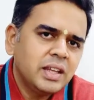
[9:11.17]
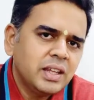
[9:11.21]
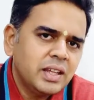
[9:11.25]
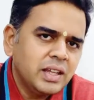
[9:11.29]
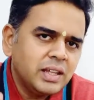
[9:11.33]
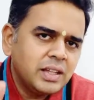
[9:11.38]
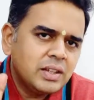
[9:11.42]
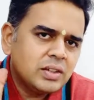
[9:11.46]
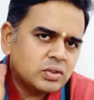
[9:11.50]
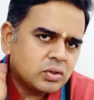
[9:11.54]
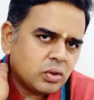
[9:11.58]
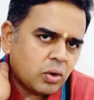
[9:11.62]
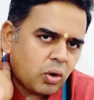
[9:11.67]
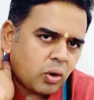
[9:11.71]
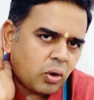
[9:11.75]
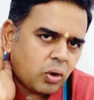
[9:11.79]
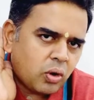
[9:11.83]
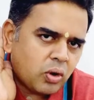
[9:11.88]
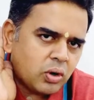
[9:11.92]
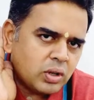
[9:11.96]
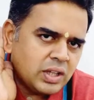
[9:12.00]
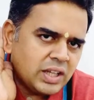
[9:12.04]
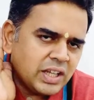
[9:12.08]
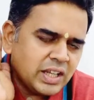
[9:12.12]
he is
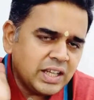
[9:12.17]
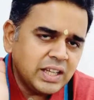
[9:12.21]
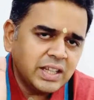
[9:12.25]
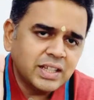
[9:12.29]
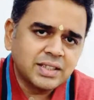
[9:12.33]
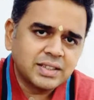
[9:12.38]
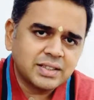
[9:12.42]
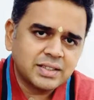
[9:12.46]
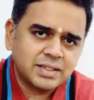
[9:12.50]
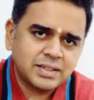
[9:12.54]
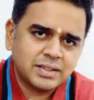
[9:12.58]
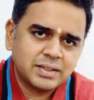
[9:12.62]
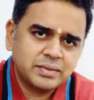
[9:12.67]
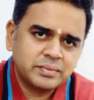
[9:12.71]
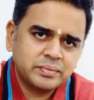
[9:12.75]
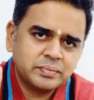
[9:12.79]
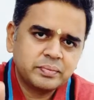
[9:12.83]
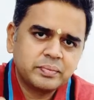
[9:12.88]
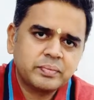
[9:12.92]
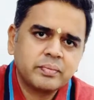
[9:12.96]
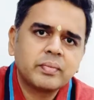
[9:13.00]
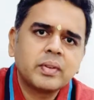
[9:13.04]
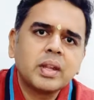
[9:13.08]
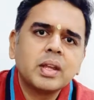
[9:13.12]
all ears,
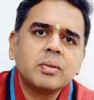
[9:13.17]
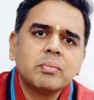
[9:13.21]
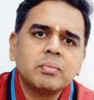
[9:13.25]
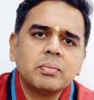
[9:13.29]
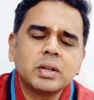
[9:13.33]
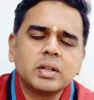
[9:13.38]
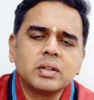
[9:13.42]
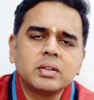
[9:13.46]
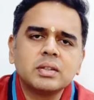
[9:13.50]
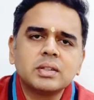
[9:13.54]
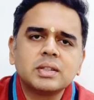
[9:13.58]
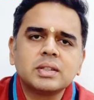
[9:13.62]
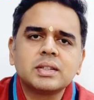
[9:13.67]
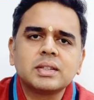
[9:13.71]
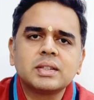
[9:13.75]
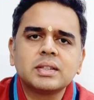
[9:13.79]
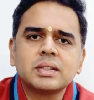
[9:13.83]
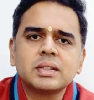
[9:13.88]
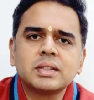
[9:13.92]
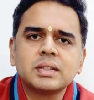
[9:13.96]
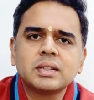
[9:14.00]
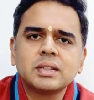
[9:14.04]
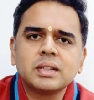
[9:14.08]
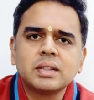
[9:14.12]

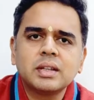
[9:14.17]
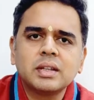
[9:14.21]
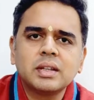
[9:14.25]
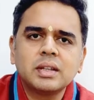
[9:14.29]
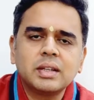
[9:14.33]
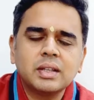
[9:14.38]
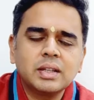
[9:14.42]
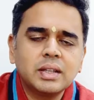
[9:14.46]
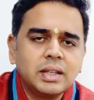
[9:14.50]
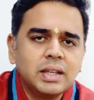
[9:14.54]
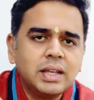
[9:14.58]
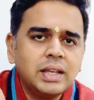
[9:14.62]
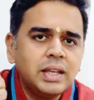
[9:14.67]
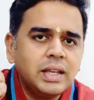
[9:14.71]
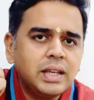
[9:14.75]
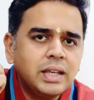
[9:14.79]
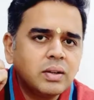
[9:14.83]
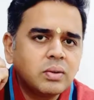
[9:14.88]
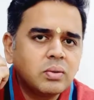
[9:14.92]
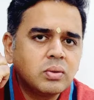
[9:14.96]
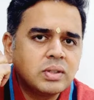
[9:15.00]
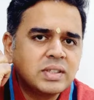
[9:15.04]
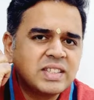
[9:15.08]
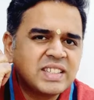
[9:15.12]
because
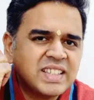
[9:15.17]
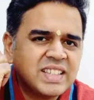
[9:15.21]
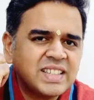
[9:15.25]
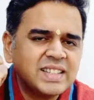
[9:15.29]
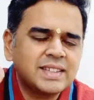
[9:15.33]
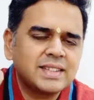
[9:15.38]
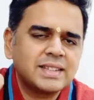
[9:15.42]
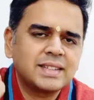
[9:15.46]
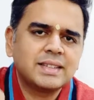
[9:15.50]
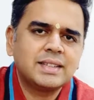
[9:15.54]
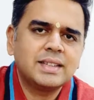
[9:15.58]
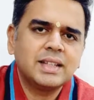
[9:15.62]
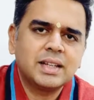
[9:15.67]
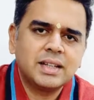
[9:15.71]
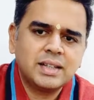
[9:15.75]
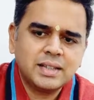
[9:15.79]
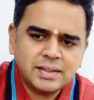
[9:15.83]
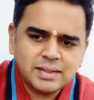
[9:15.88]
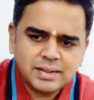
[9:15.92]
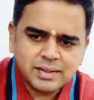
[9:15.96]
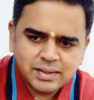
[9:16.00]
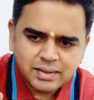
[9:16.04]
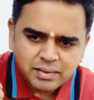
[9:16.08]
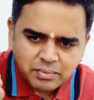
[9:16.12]
he could sense that
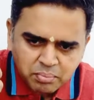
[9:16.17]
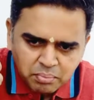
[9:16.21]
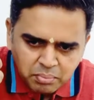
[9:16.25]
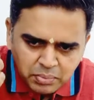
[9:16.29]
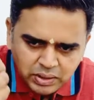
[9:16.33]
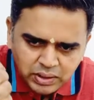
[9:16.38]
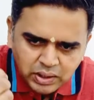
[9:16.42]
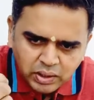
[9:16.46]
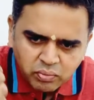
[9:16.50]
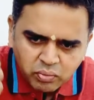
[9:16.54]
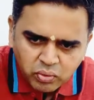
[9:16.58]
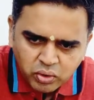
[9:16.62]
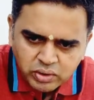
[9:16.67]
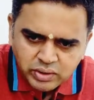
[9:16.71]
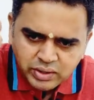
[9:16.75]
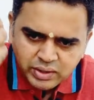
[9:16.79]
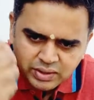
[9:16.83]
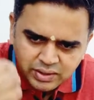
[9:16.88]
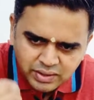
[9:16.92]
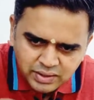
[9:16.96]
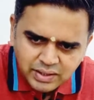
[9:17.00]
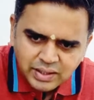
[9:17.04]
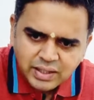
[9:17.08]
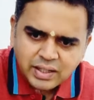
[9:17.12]
his mother
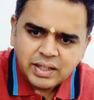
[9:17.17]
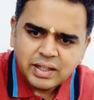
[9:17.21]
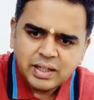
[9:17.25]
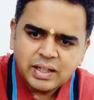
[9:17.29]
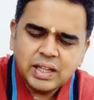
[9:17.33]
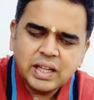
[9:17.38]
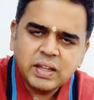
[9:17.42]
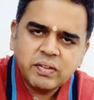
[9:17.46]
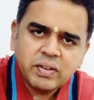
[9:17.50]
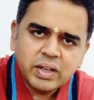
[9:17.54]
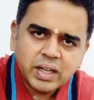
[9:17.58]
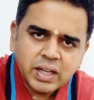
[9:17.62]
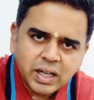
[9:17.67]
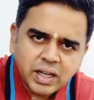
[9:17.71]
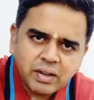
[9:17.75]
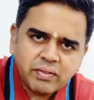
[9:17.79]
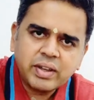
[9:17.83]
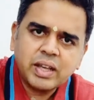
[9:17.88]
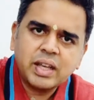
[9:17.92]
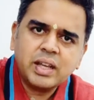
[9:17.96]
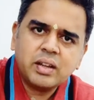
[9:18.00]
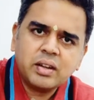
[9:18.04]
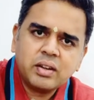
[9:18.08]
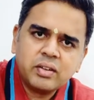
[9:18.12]
was leaving
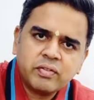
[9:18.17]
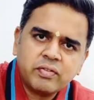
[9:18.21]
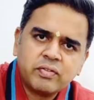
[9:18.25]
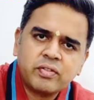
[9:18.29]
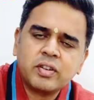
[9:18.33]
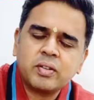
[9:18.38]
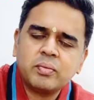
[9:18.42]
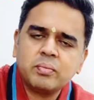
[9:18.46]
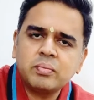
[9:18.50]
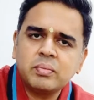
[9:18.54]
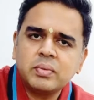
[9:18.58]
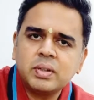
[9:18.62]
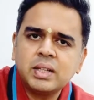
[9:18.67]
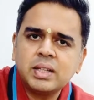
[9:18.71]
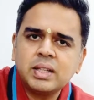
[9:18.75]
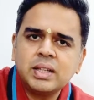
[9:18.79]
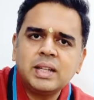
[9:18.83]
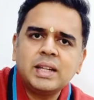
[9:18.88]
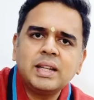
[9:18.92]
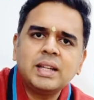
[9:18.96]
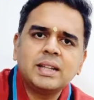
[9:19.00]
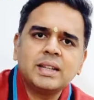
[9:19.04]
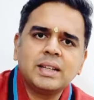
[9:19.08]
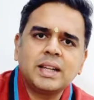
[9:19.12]
away from
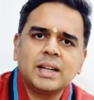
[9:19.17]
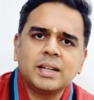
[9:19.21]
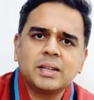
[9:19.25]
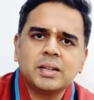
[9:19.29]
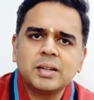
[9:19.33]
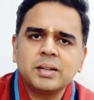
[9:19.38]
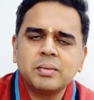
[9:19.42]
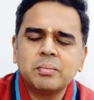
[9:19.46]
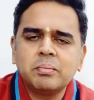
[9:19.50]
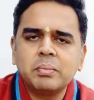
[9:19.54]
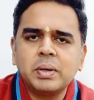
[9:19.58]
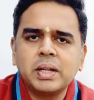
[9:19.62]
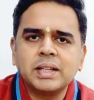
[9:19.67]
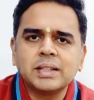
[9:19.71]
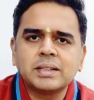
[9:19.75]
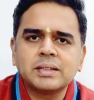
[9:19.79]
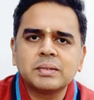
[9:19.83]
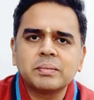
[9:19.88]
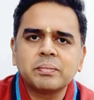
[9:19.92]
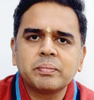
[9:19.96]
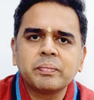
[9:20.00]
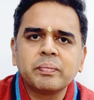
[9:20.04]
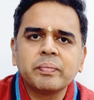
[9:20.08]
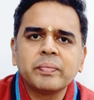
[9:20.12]
that place.